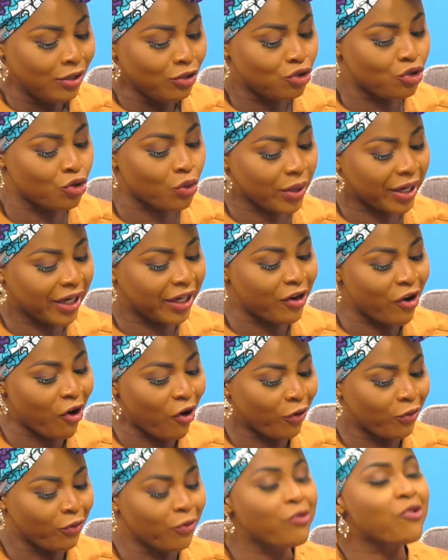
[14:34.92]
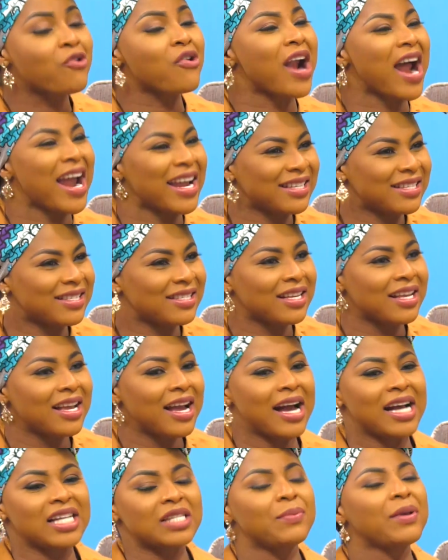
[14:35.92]
through it all, Christ
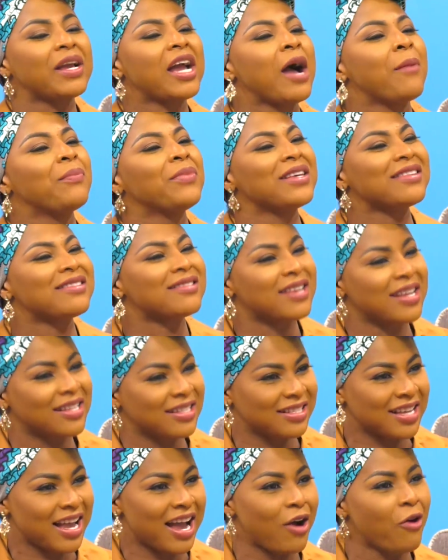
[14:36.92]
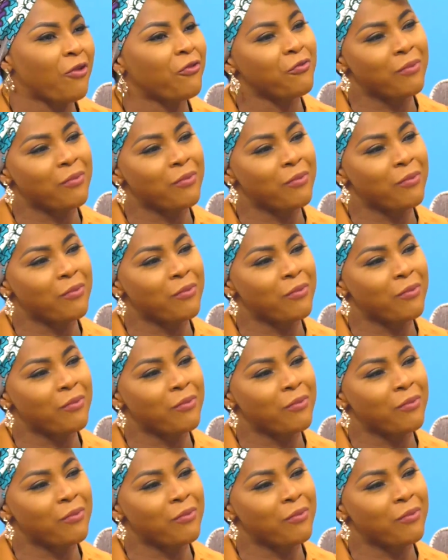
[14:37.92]
has become the center of